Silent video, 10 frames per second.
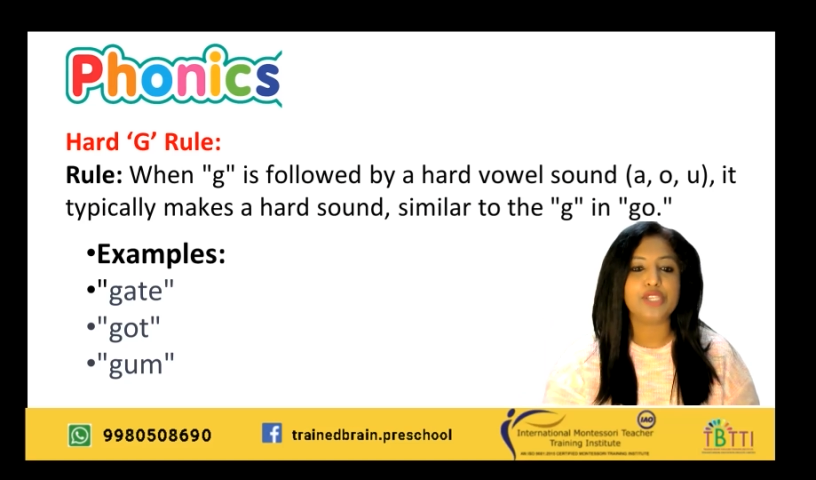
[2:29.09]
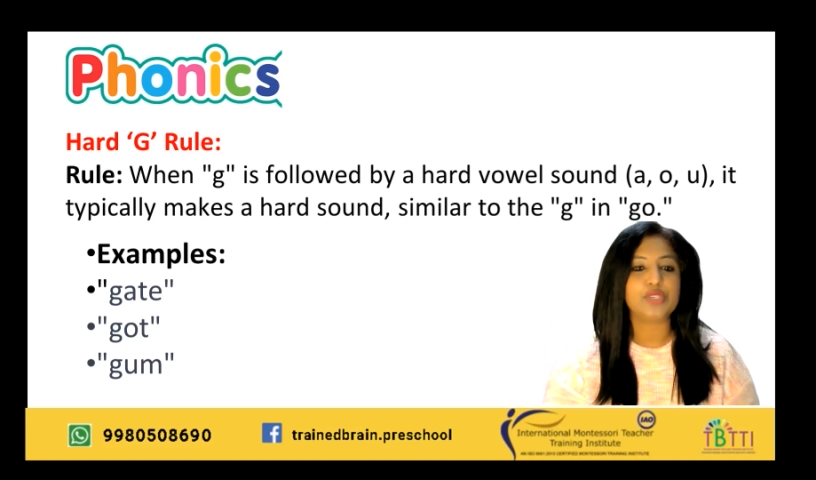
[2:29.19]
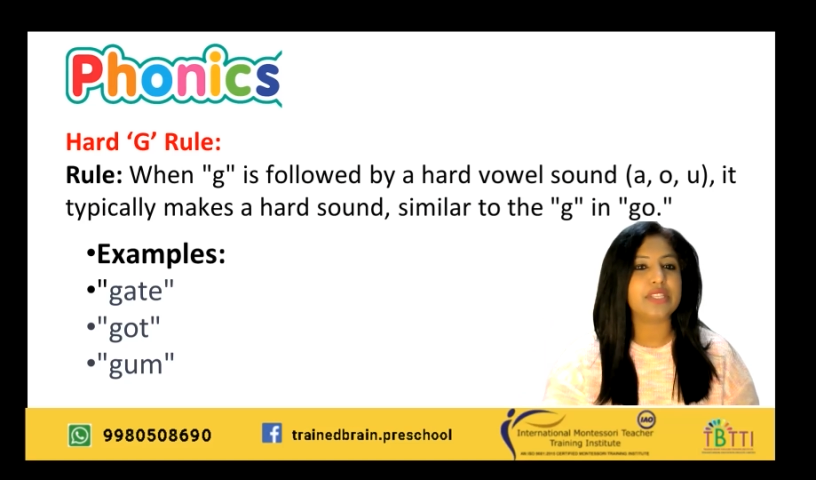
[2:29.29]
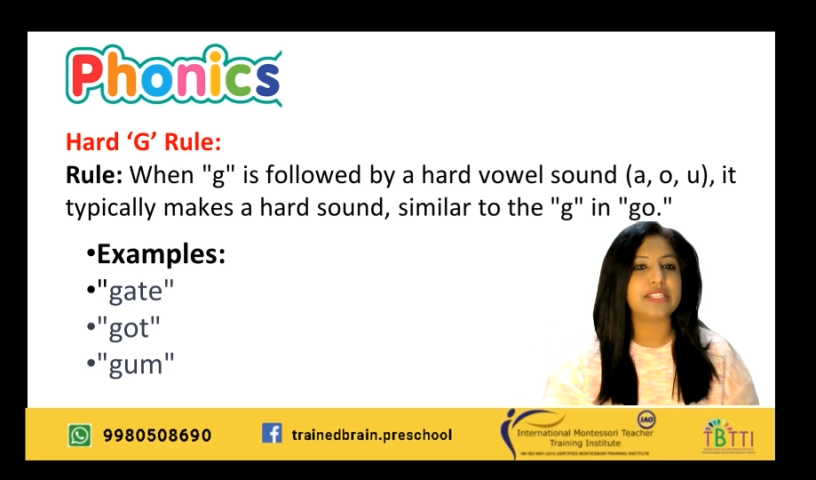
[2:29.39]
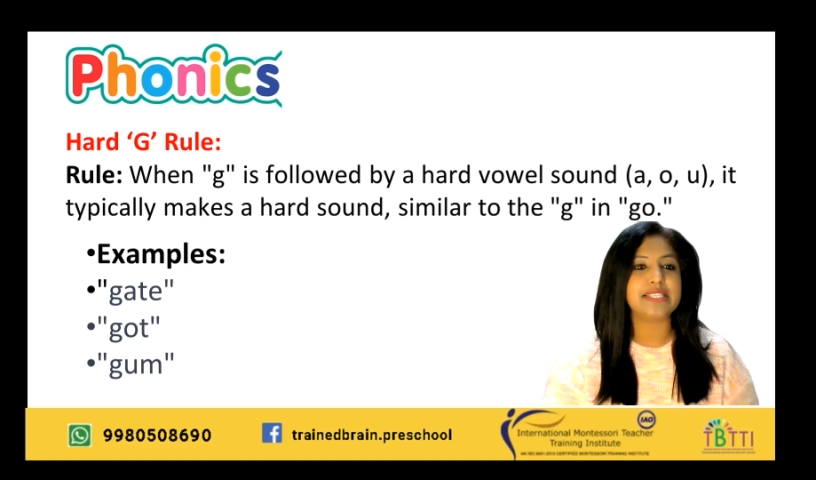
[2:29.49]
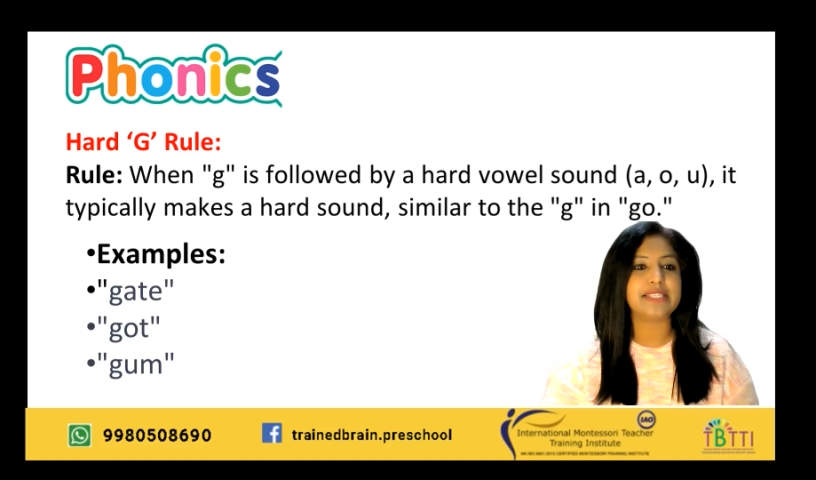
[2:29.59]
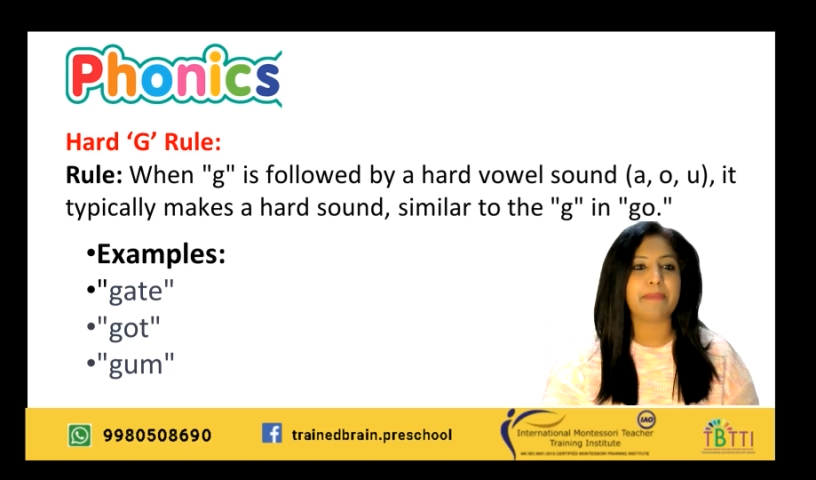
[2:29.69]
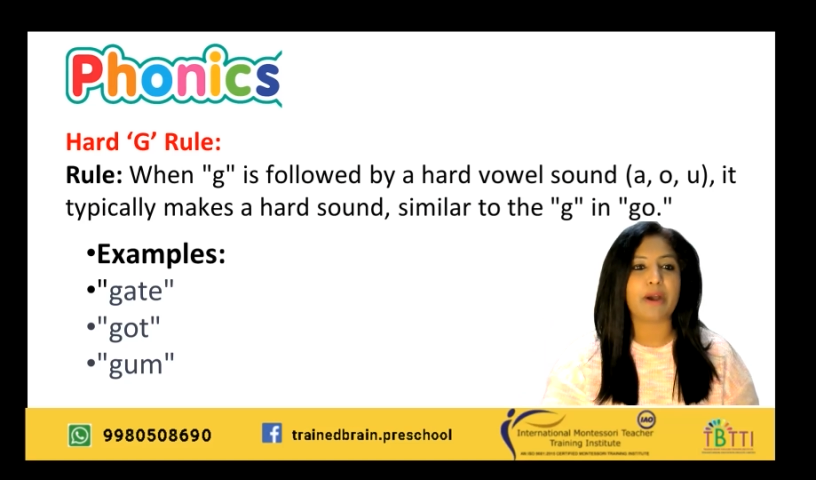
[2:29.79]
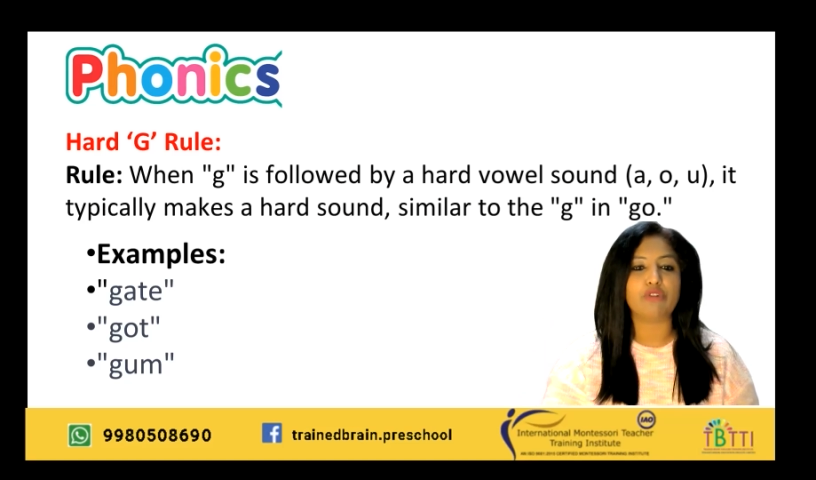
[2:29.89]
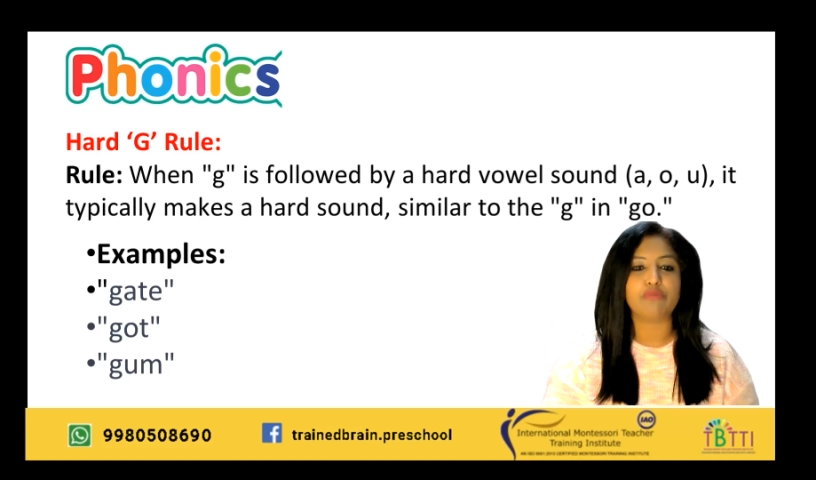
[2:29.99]
So this is
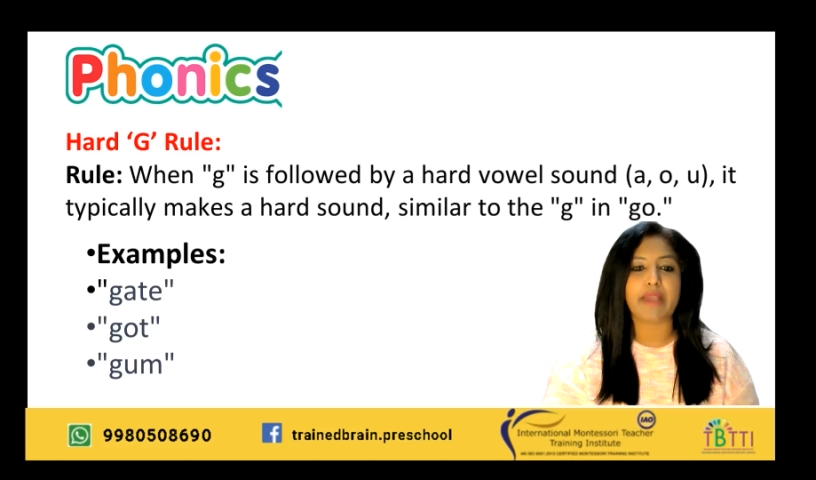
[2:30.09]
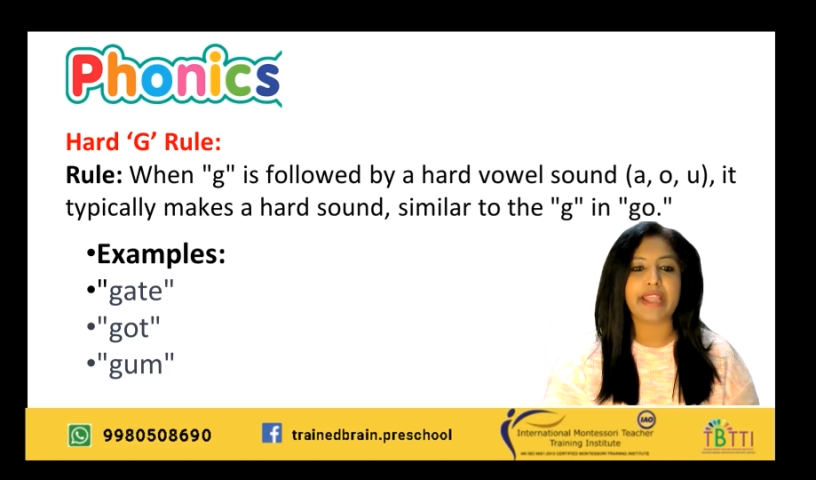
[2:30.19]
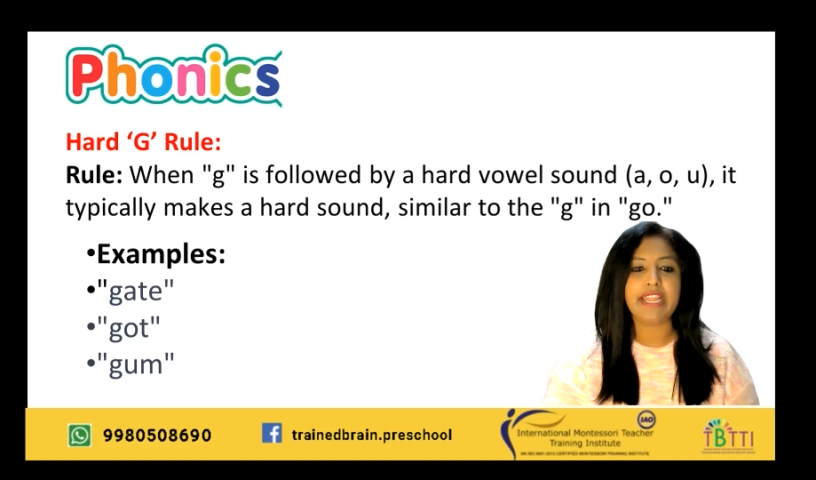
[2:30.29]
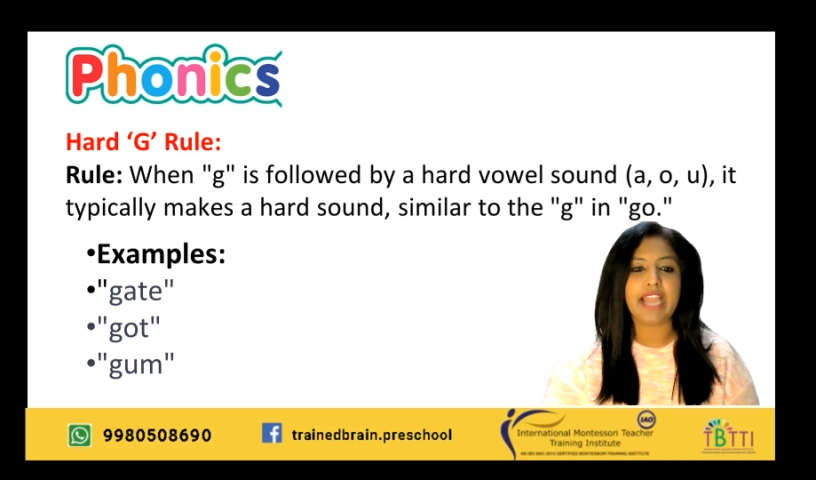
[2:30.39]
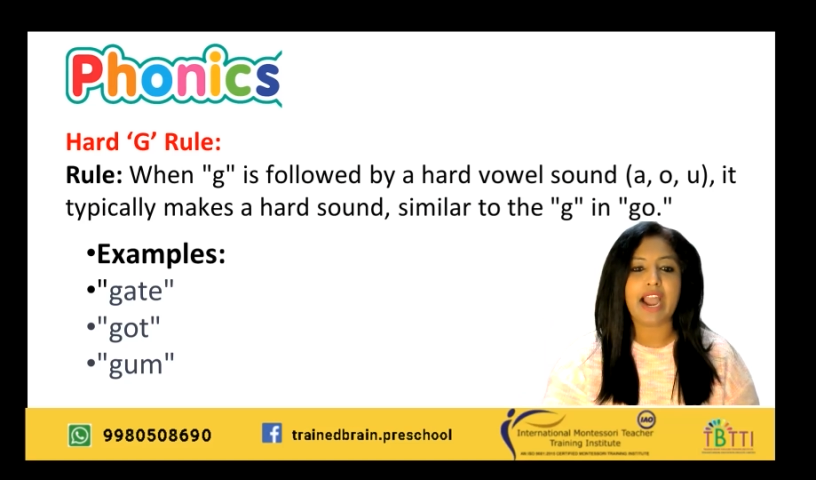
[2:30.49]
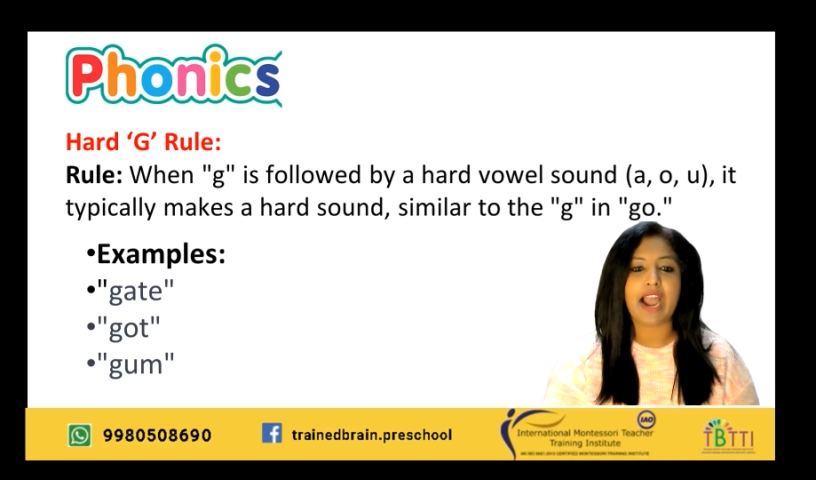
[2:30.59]
about my